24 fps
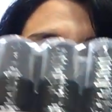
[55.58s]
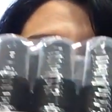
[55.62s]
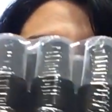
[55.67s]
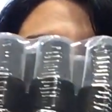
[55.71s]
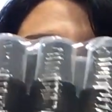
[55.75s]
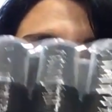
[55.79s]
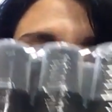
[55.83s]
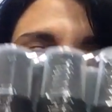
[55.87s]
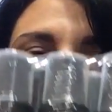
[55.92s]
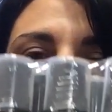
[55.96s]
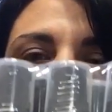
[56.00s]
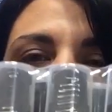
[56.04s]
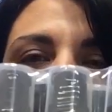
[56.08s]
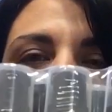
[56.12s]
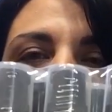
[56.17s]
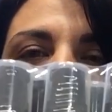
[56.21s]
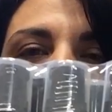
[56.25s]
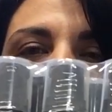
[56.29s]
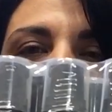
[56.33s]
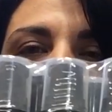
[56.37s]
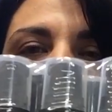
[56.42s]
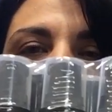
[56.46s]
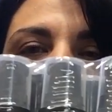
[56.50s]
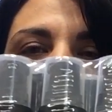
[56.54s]
once you
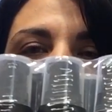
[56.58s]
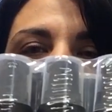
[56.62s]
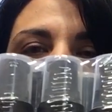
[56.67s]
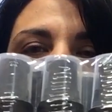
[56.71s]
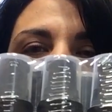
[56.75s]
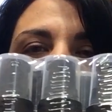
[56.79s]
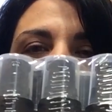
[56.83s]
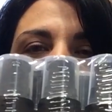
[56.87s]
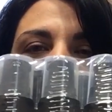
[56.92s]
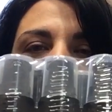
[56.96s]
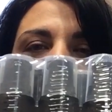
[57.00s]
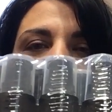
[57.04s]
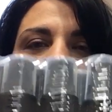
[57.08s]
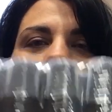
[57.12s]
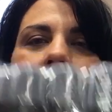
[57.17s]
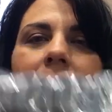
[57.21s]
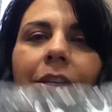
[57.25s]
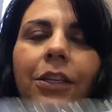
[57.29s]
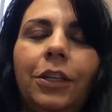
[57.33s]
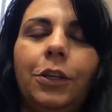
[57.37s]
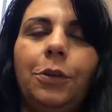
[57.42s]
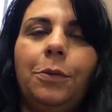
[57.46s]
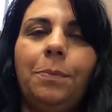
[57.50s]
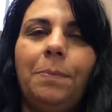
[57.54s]
order these,
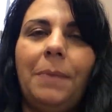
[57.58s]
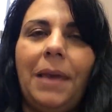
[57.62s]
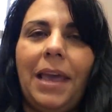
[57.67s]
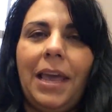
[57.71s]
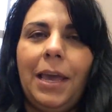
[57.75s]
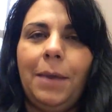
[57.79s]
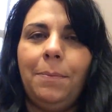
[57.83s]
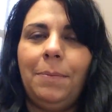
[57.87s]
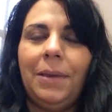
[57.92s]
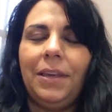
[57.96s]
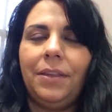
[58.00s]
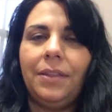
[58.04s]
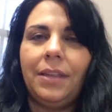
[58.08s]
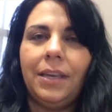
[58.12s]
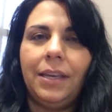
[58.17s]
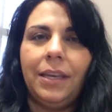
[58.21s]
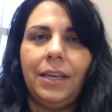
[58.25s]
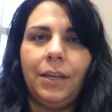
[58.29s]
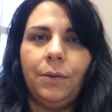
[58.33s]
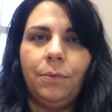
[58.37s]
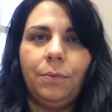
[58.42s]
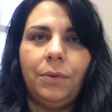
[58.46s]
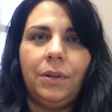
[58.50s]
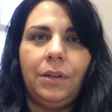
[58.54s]
you may be
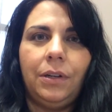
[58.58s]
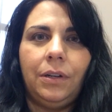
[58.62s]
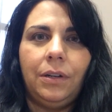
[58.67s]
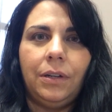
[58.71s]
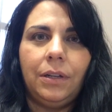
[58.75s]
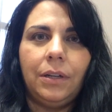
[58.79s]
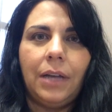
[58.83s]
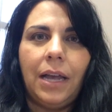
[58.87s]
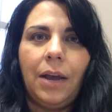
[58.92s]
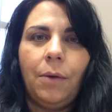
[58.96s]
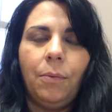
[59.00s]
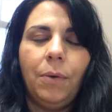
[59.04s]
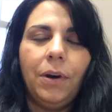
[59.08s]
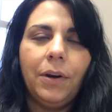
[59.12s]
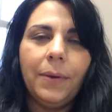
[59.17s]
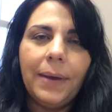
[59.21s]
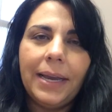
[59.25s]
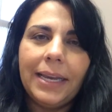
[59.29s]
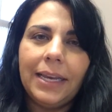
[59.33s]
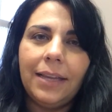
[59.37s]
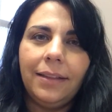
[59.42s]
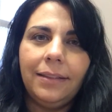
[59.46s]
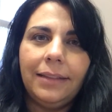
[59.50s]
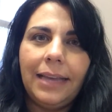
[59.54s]
thinking, well, where do I
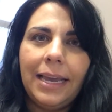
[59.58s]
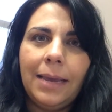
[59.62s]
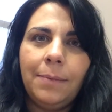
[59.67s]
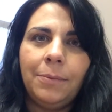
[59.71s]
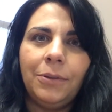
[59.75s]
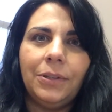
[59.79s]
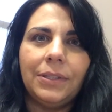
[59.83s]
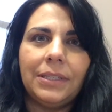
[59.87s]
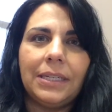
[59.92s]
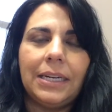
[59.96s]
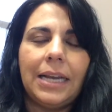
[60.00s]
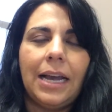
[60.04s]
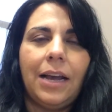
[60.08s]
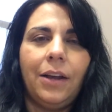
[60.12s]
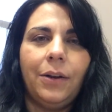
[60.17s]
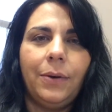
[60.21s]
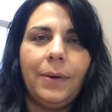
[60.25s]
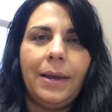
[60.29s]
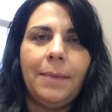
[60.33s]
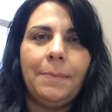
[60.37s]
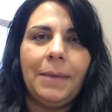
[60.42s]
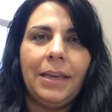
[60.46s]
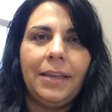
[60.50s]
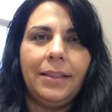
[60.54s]
get labels and how do
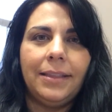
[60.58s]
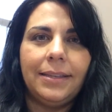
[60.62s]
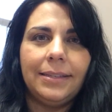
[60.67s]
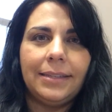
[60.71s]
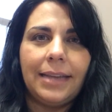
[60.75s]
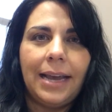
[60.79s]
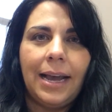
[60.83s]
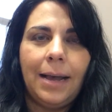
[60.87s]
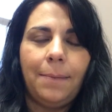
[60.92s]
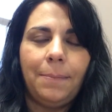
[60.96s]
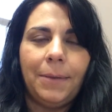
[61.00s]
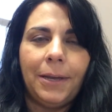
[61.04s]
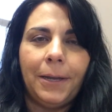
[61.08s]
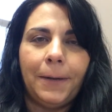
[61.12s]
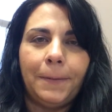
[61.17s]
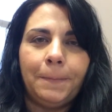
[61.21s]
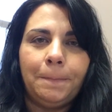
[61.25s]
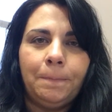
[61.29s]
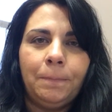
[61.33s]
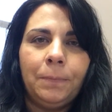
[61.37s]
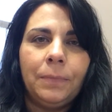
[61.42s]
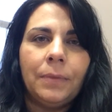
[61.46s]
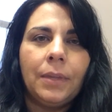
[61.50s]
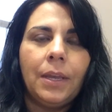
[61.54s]
I make this happen?
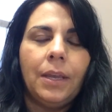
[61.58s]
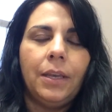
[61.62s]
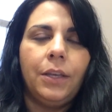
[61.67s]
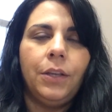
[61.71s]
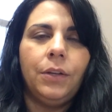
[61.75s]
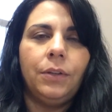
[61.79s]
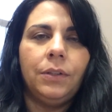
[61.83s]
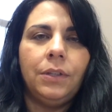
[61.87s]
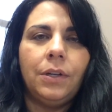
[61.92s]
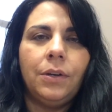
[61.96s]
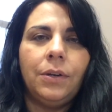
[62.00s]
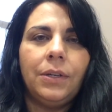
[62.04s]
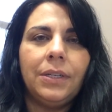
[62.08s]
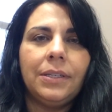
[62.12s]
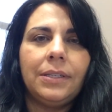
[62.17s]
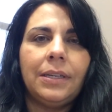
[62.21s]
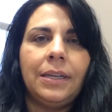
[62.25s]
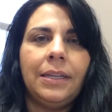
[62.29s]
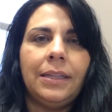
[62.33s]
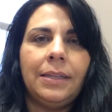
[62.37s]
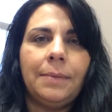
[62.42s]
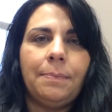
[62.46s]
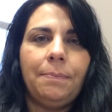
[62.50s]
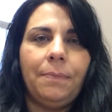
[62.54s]
You'll notice
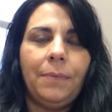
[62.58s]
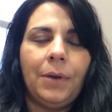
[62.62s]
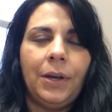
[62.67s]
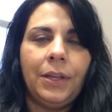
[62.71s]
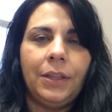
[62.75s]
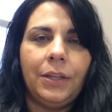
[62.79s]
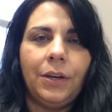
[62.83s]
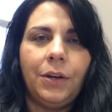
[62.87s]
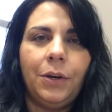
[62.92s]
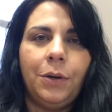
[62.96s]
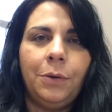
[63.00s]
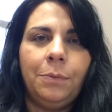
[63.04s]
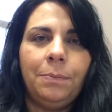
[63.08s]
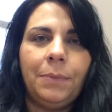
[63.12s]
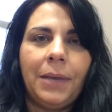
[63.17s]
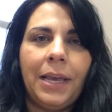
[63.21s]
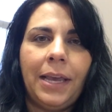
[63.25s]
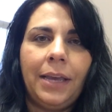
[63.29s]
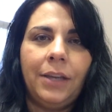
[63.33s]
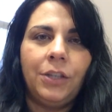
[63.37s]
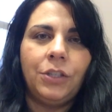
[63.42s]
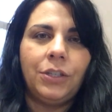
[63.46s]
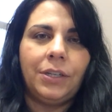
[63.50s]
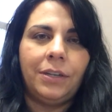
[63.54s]
on the on the
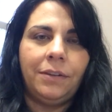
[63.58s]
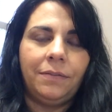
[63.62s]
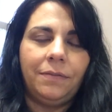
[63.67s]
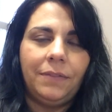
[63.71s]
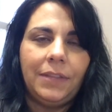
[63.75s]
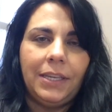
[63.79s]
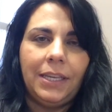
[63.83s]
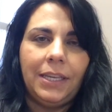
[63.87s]
homepage of